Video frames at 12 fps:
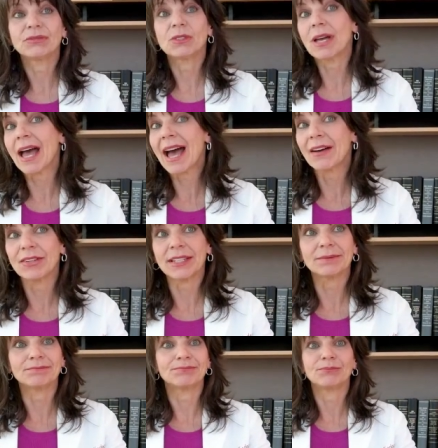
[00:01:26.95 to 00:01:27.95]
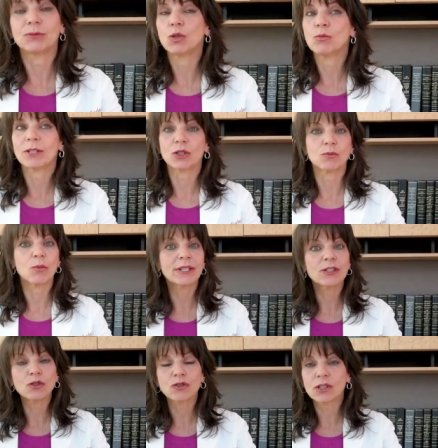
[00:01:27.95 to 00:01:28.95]
having too much
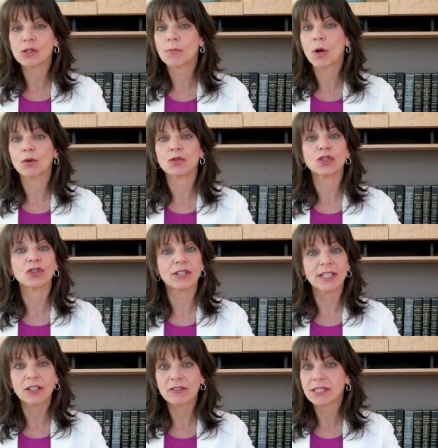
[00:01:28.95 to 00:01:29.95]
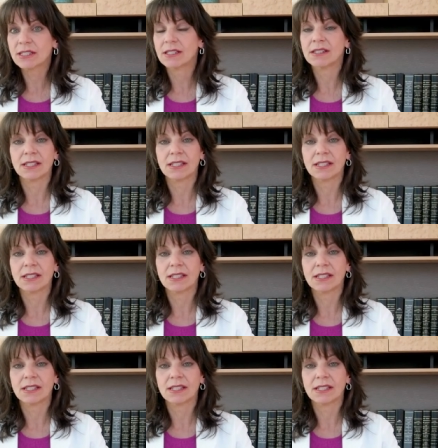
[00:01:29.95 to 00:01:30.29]
moisture exposure, irritants,